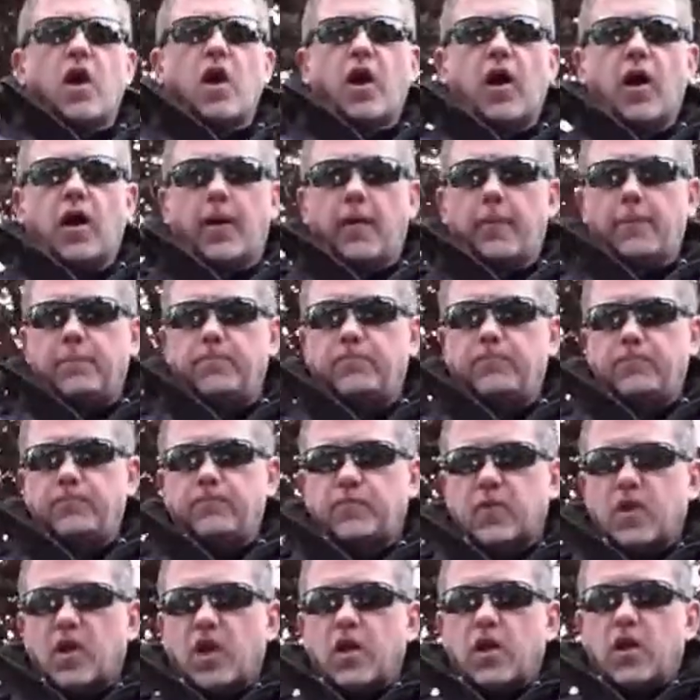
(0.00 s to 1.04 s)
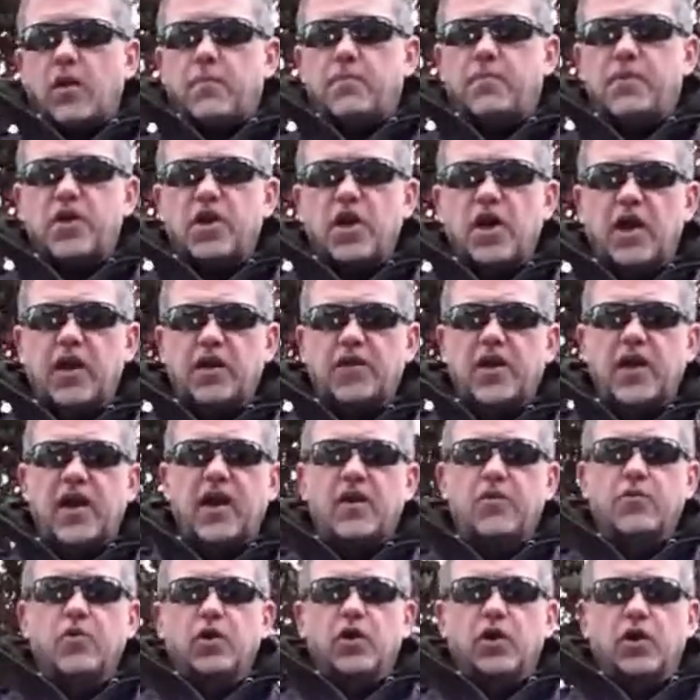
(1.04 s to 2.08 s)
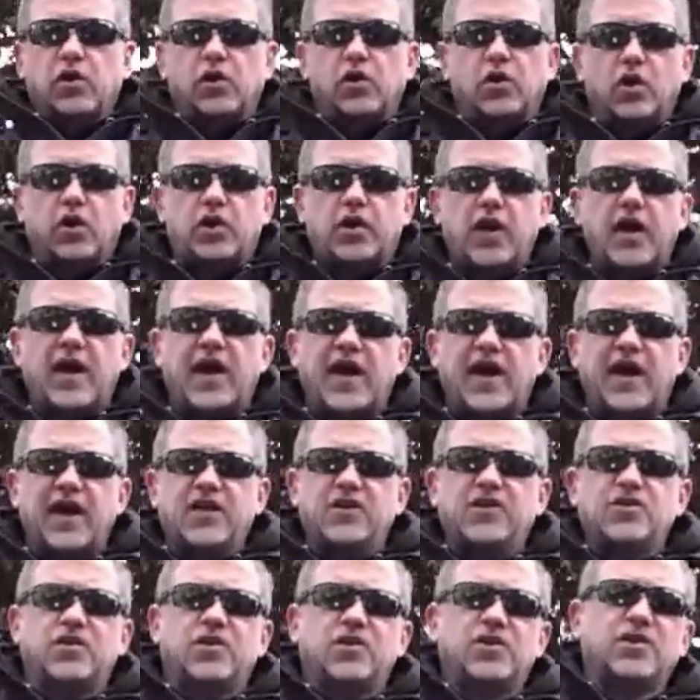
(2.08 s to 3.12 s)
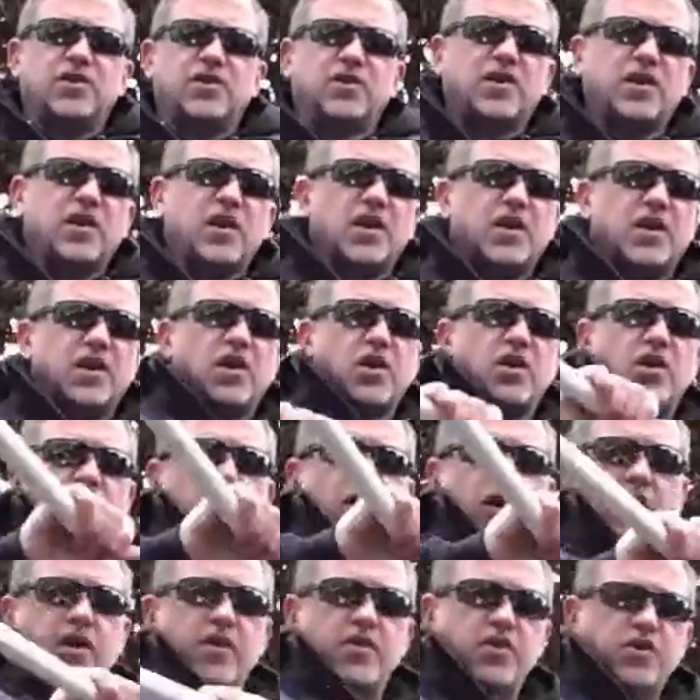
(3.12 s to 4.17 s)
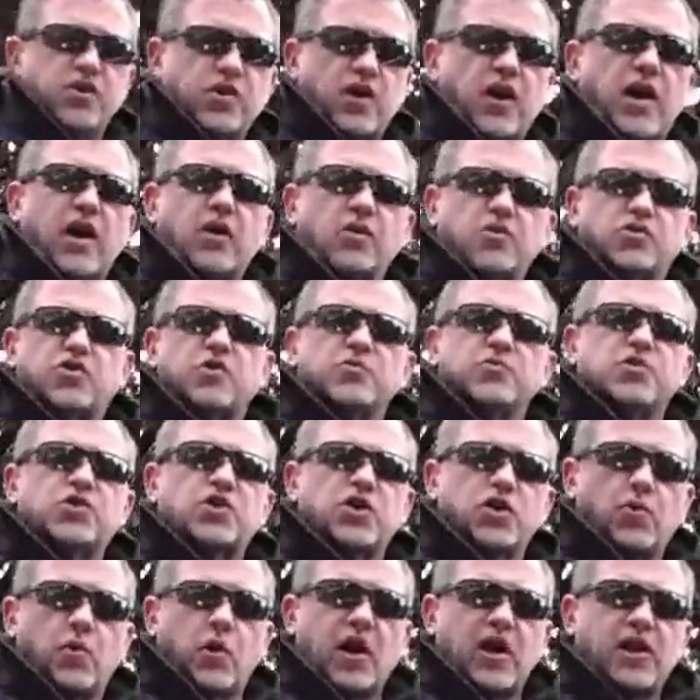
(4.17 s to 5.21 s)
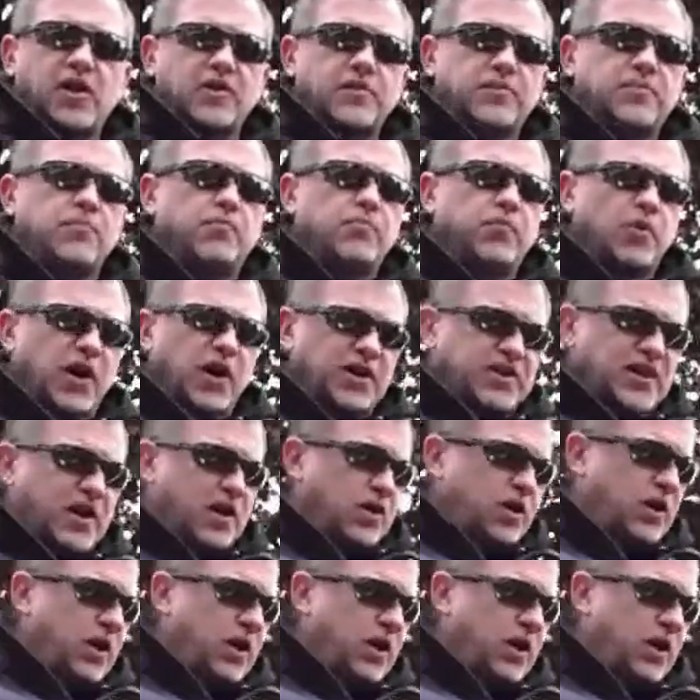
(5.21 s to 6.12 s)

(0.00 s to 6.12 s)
Um, Beyond that, we're going to look at kind of the, how some Sinawali breakdown